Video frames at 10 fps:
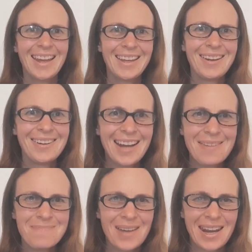Kia ora,
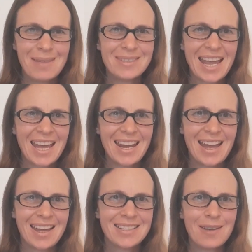my name's Anna
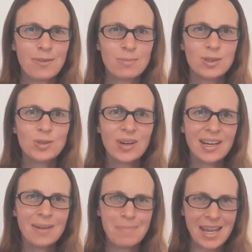and I'm from
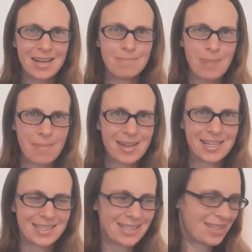String Bean
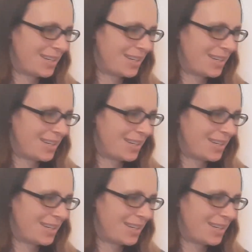Puppets.